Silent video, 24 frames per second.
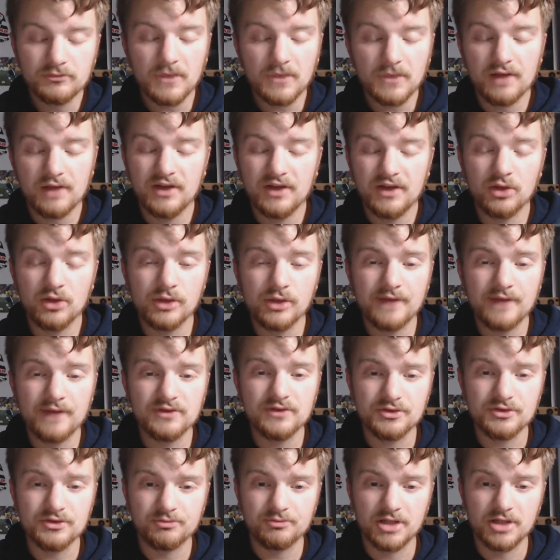They don't have
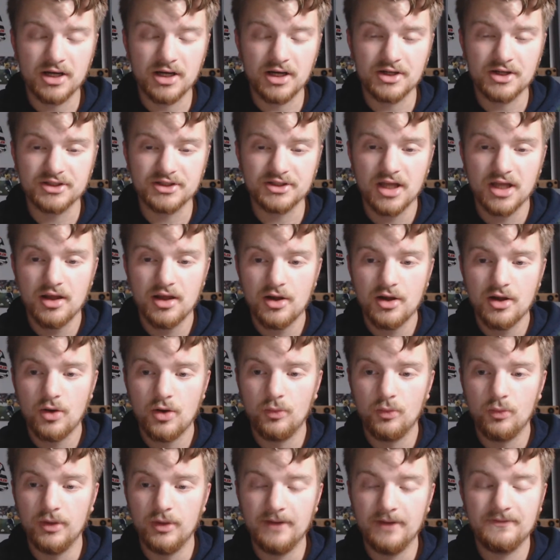those players
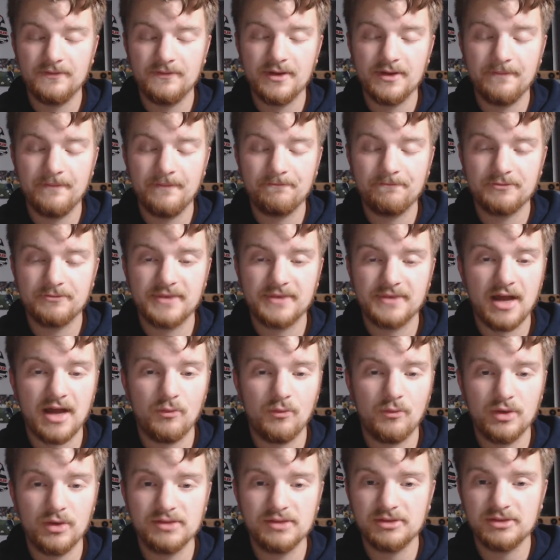with that
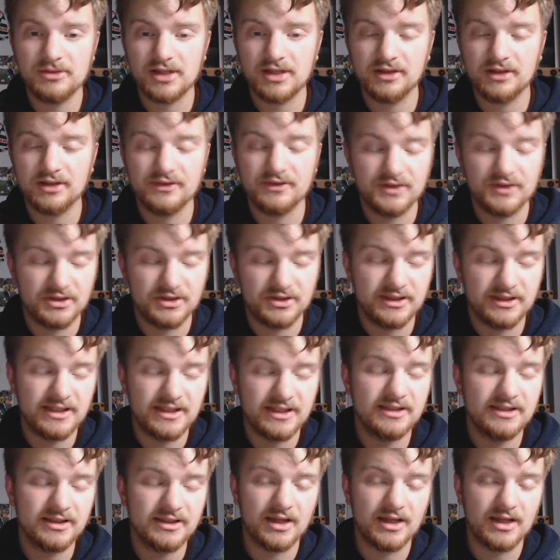winning mentality that you need
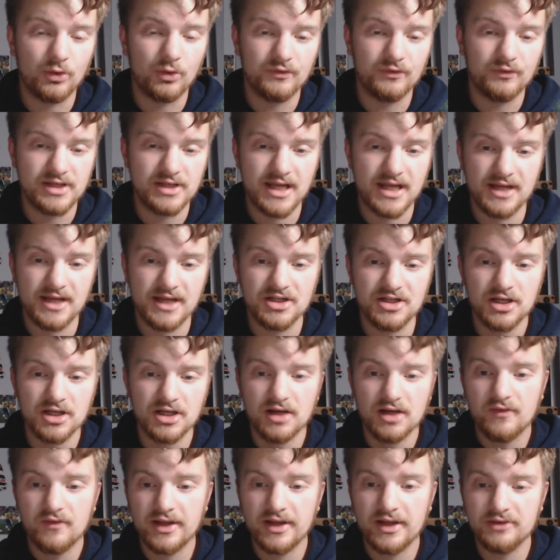to get over the edge,
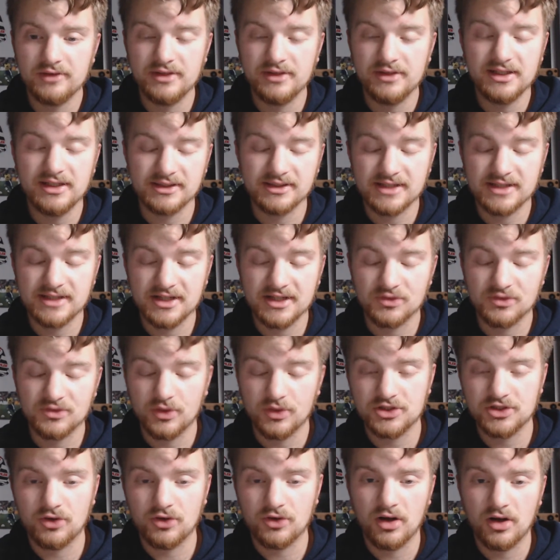that you need to stay
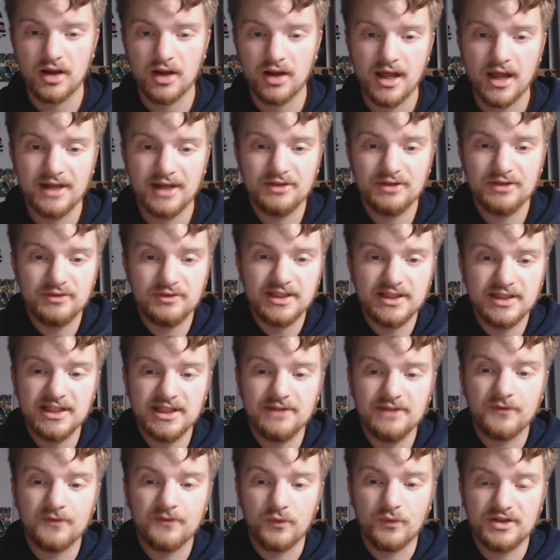switched on, and you need
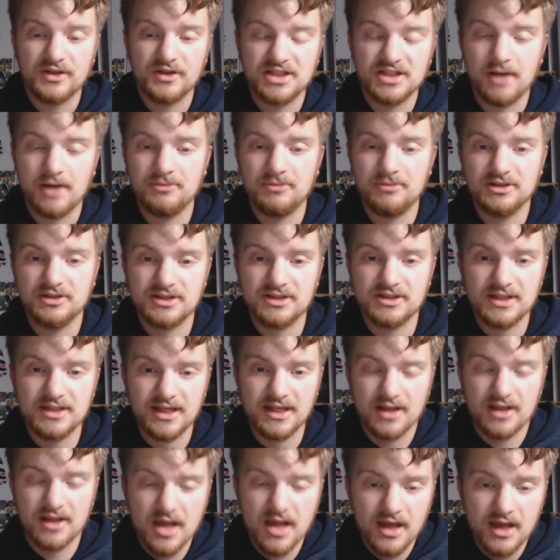for the Champions
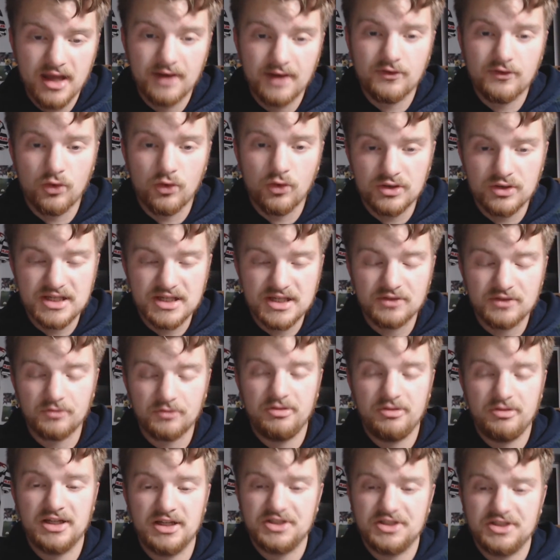League. And of course, that's what
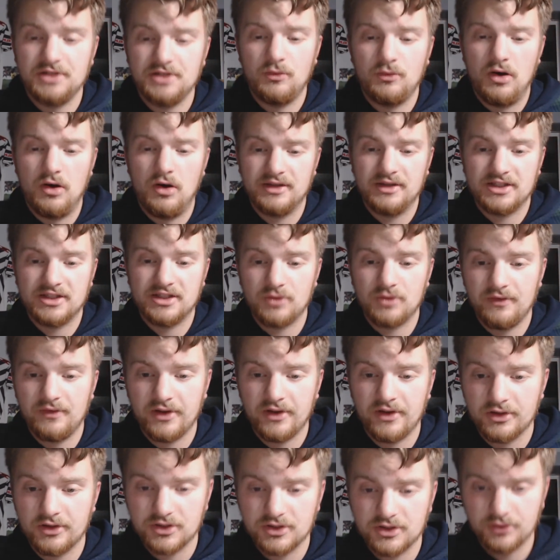PSG want. That's why they
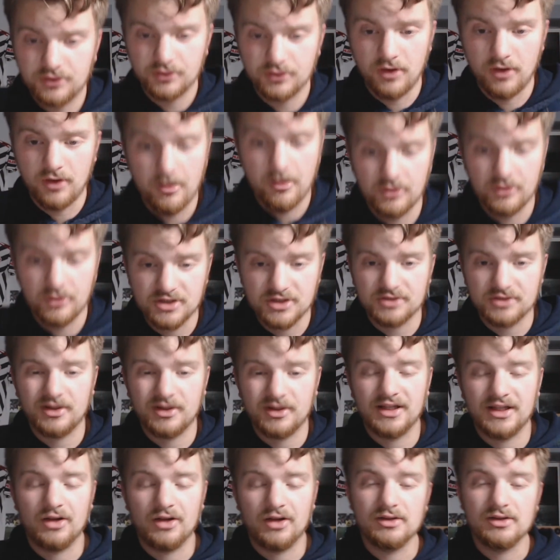got Sergio Ramos. That's why they
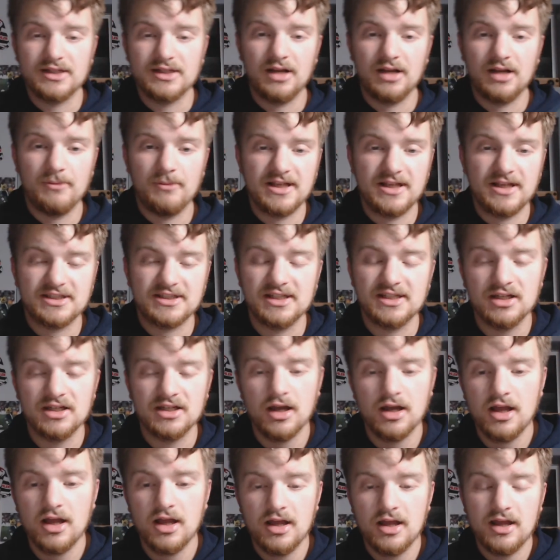got Lionel Messi.
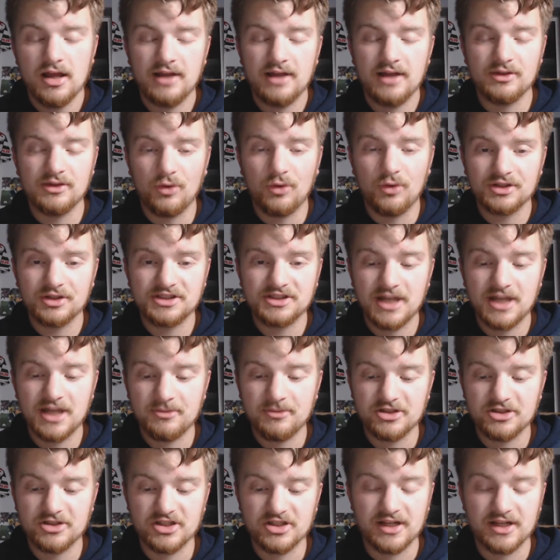And they want the
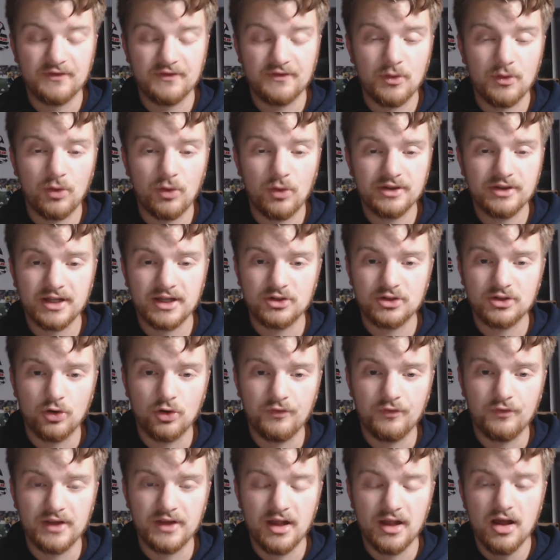Champions League. They want that
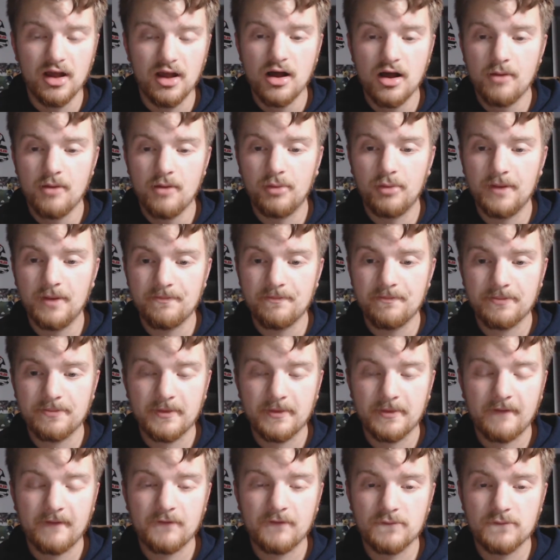trophy. But
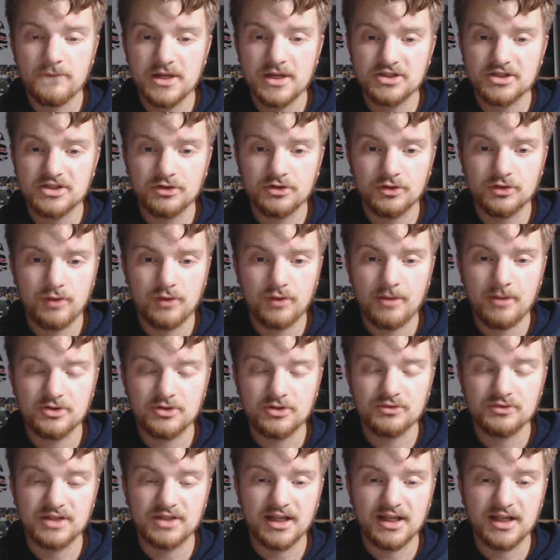for me, Sergio Ramos
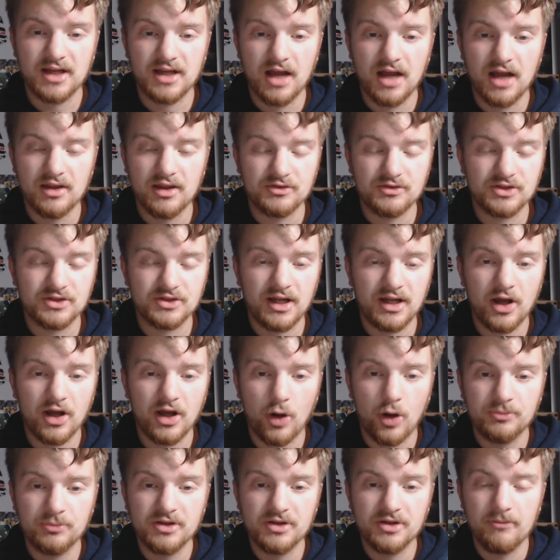was that guy that was going to
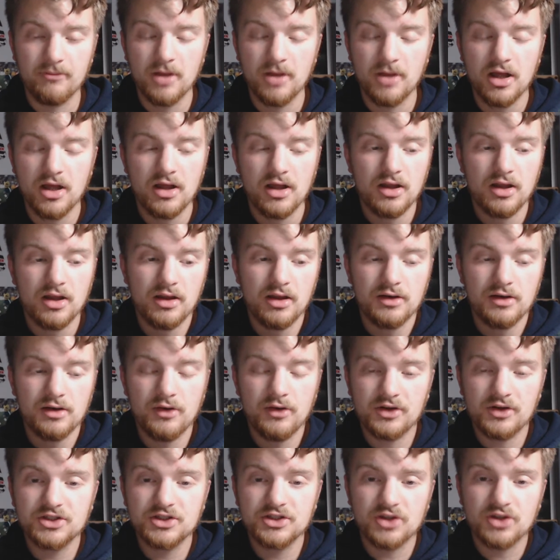help them,
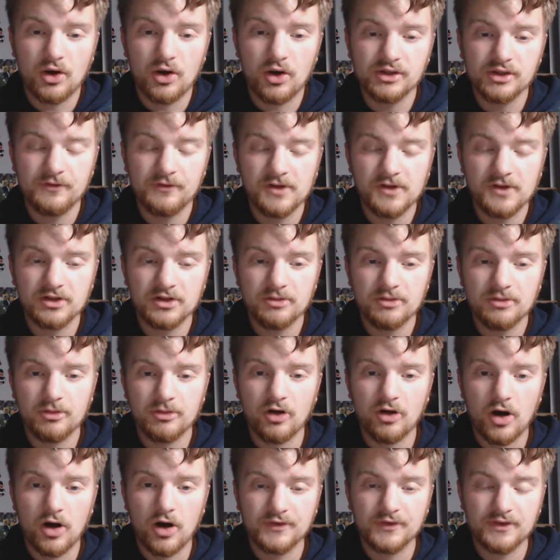not just on the field, but
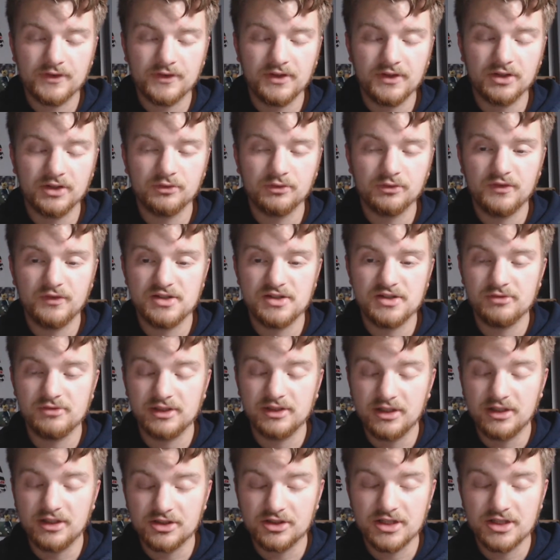off the field with his
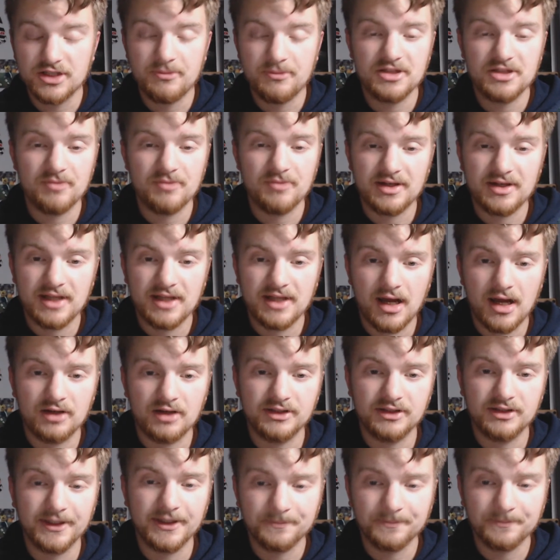leadership, his
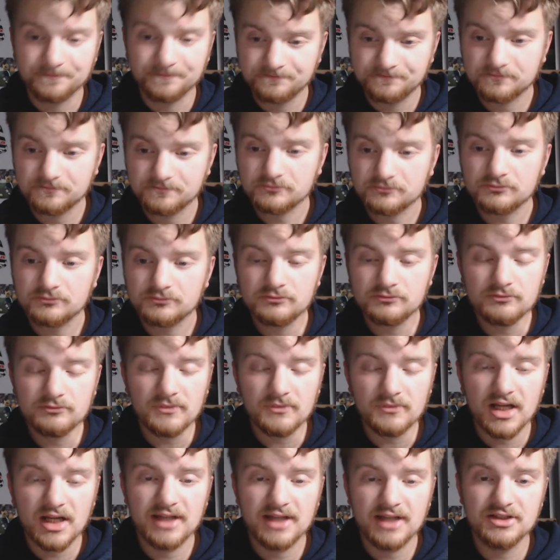mentality,
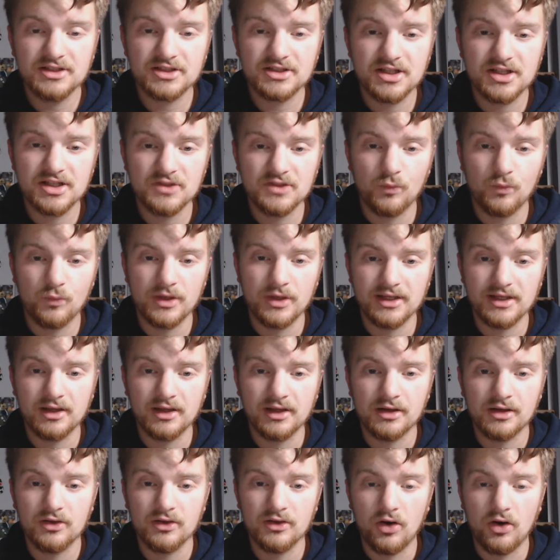and just his winning
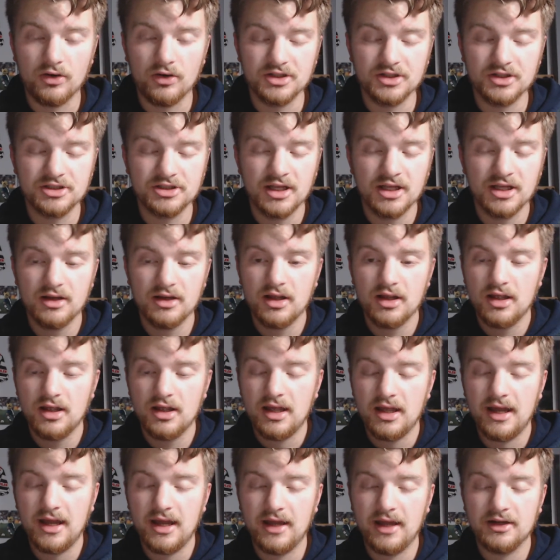knowledge.
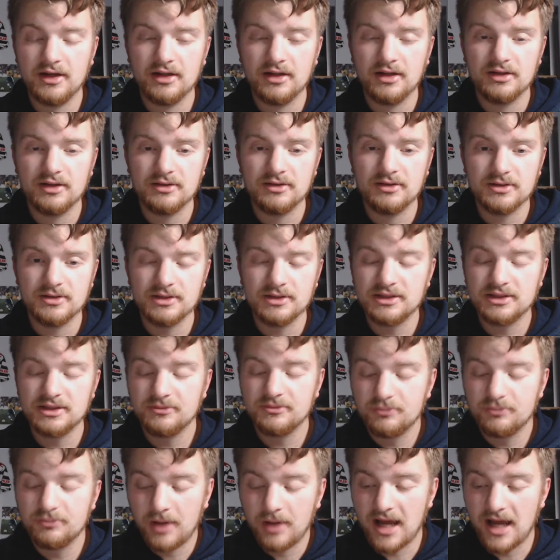And
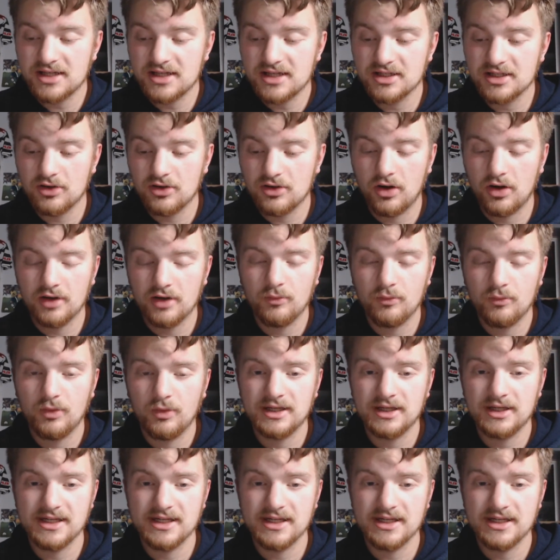passing on what he's